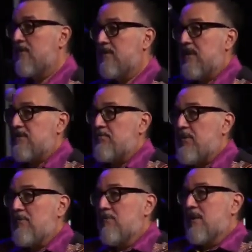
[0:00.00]
Because that's the
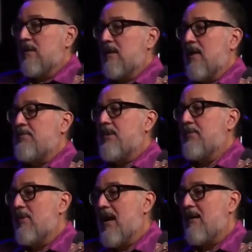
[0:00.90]
problem that a lot of
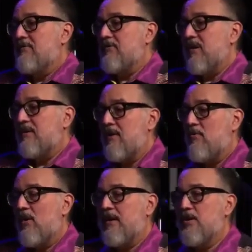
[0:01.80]
people have is that they
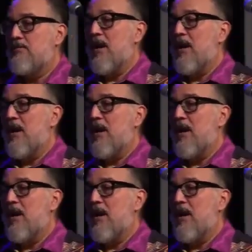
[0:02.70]
don't want to hear